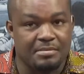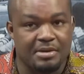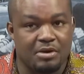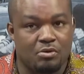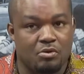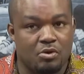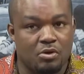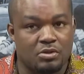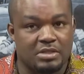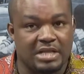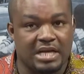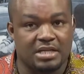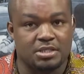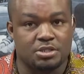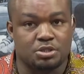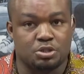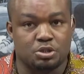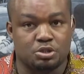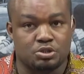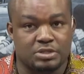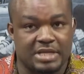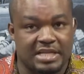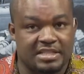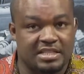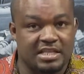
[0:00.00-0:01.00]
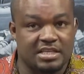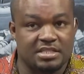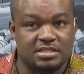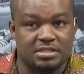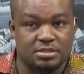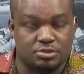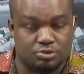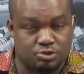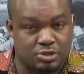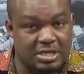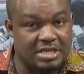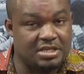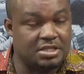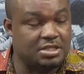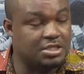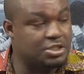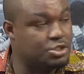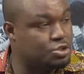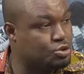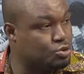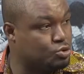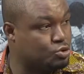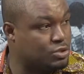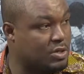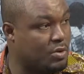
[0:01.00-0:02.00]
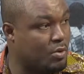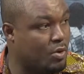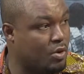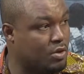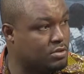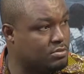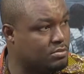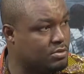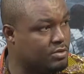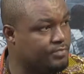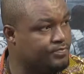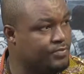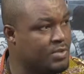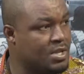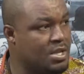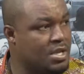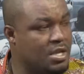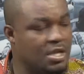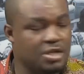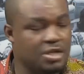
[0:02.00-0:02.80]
say na be call that issues I think trending issues are what